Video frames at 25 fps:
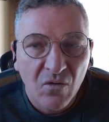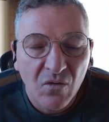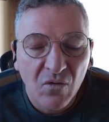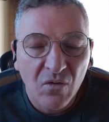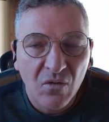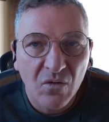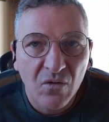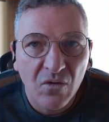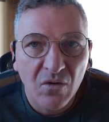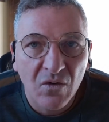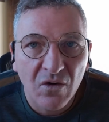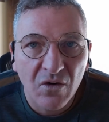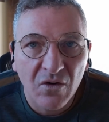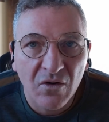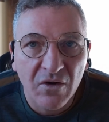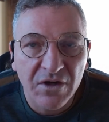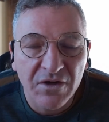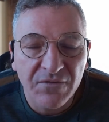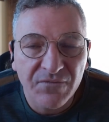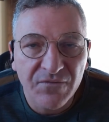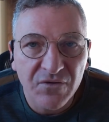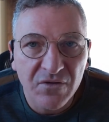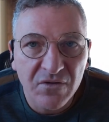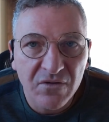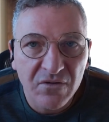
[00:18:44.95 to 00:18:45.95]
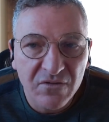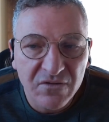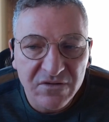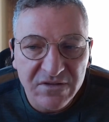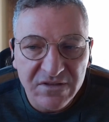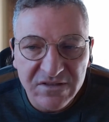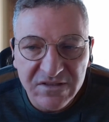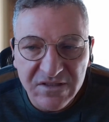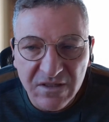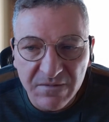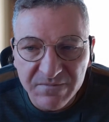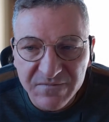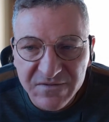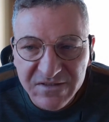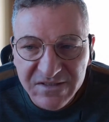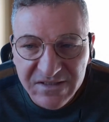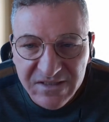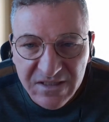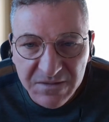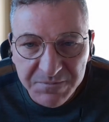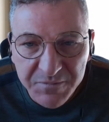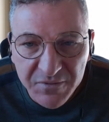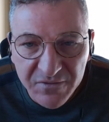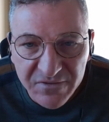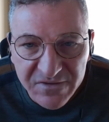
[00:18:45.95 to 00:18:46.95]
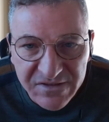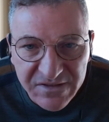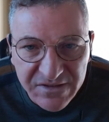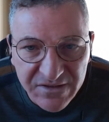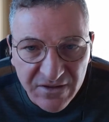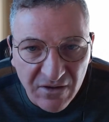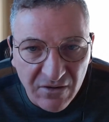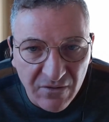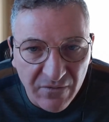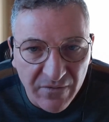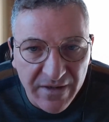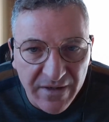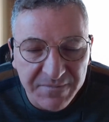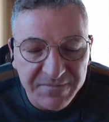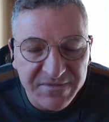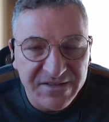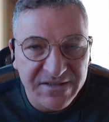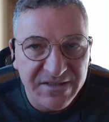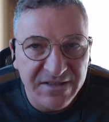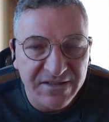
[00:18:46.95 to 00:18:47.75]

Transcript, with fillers: or if you use some simple CRM